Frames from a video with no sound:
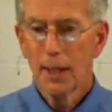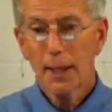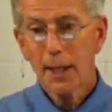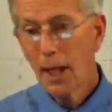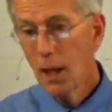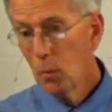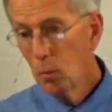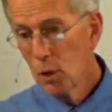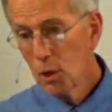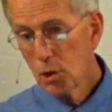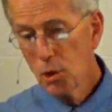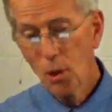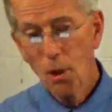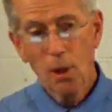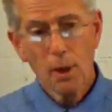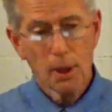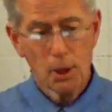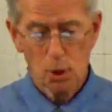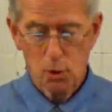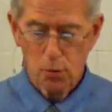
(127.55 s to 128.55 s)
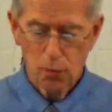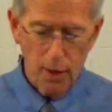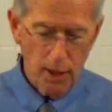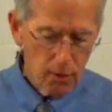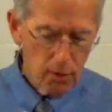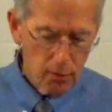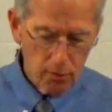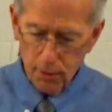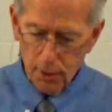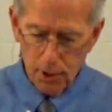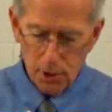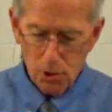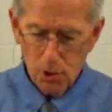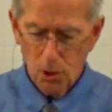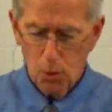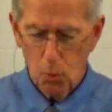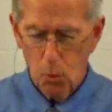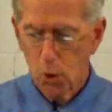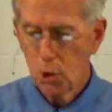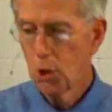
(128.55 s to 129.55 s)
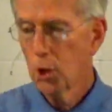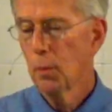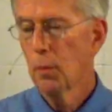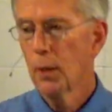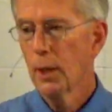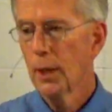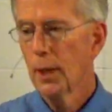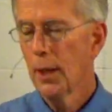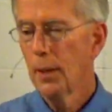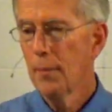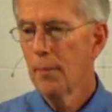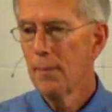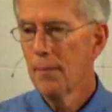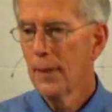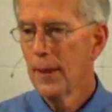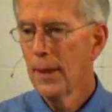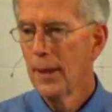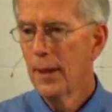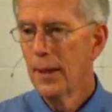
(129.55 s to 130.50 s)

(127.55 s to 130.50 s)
And again, we saw his faithfulness in worshiping him,